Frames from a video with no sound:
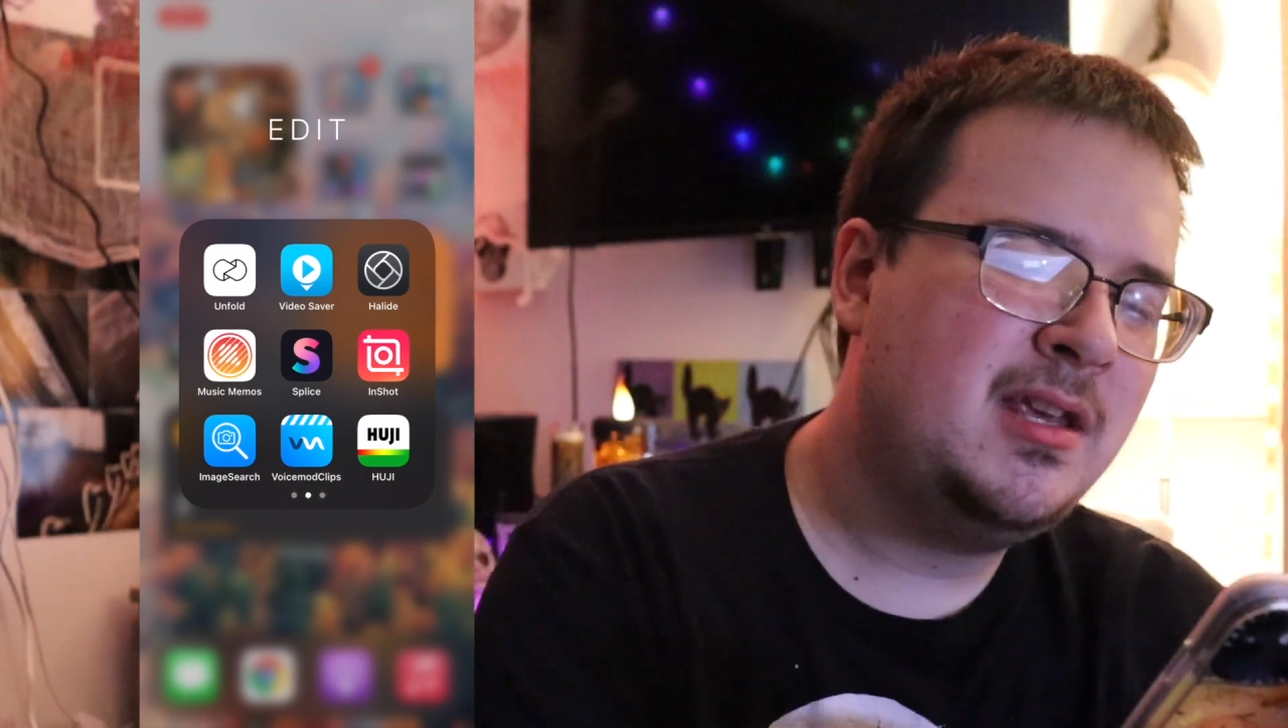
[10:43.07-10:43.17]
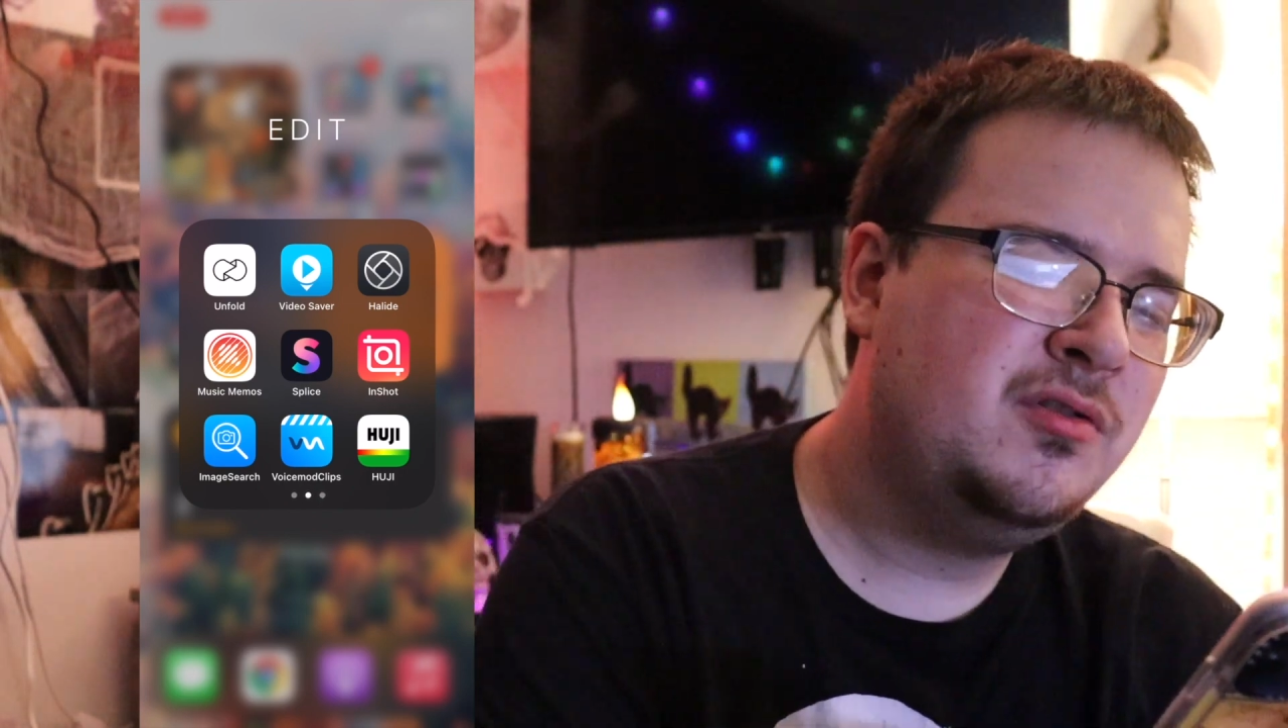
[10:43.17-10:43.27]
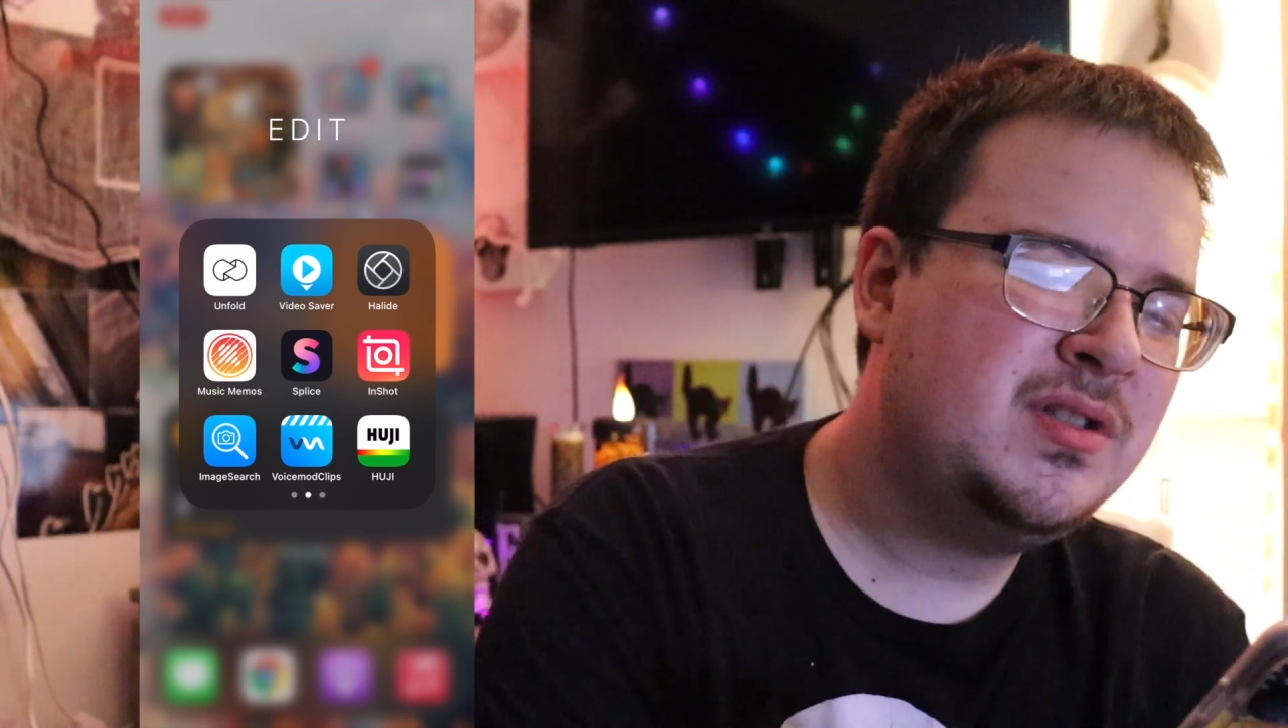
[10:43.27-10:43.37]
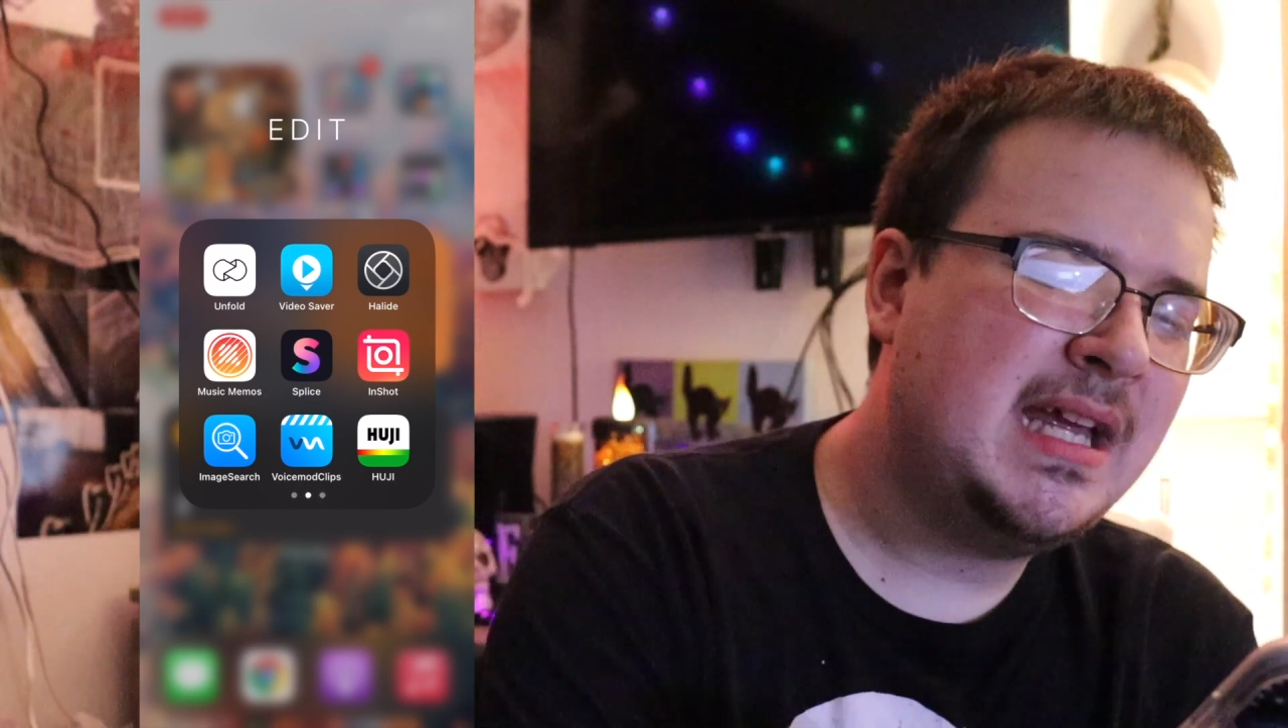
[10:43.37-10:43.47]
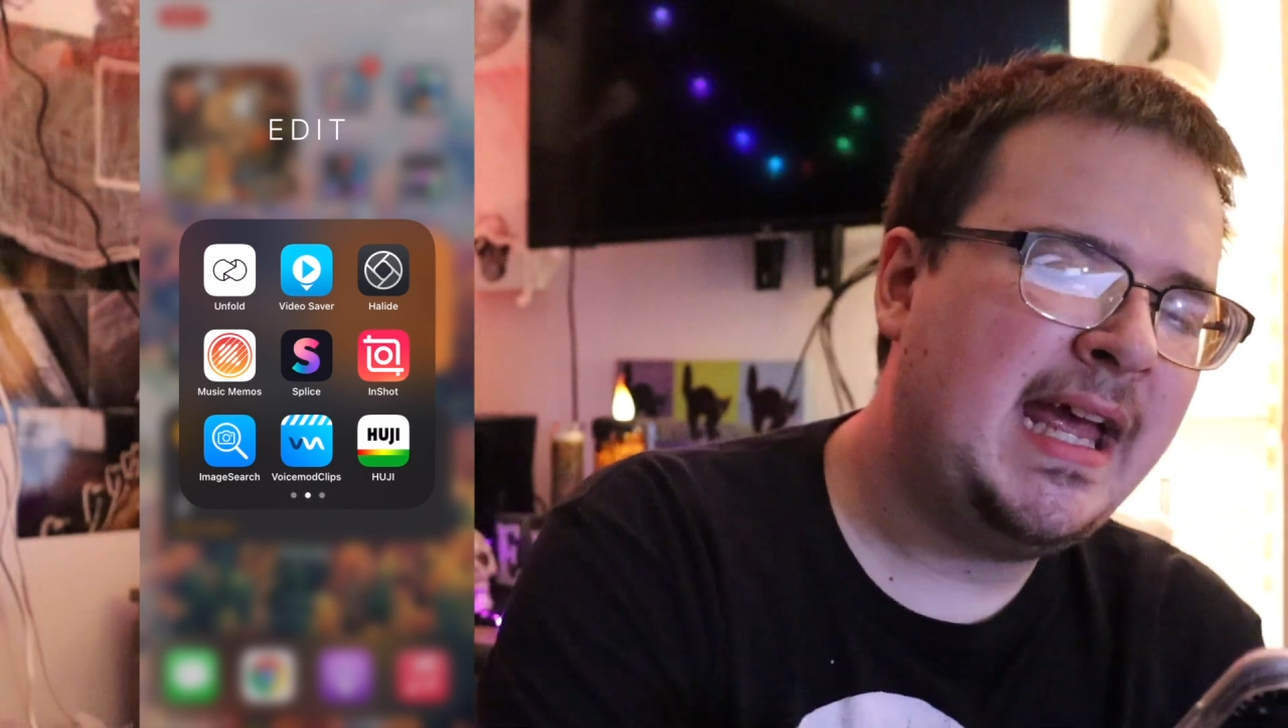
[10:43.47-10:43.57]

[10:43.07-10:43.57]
used to